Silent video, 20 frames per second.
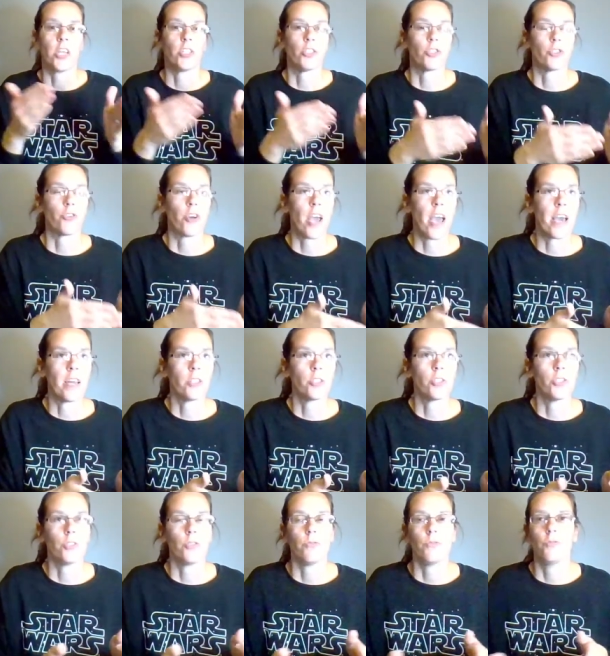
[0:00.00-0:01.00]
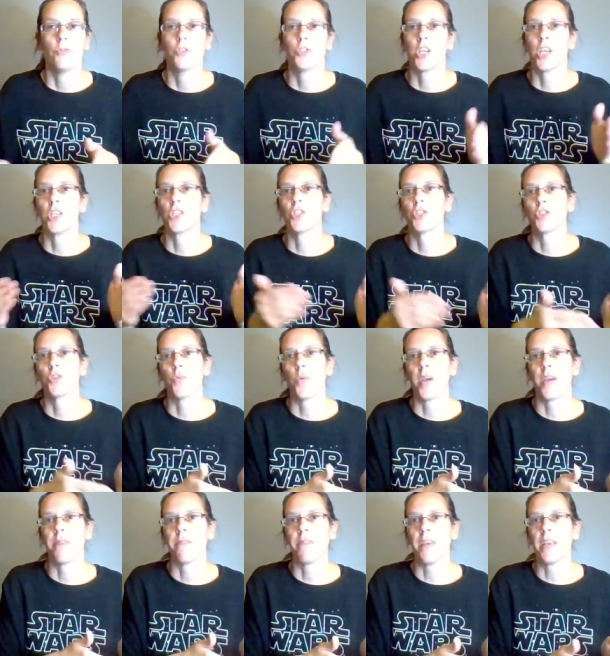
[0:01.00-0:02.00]
Changed their attitude, changed
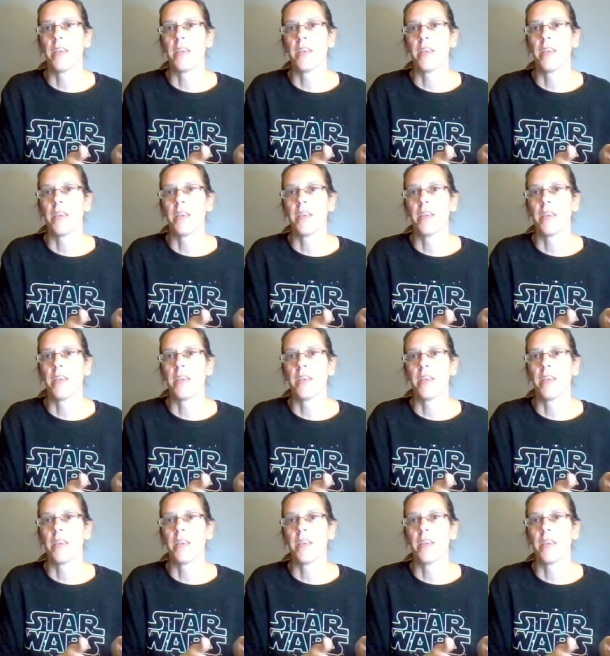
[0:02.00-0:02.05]
the way of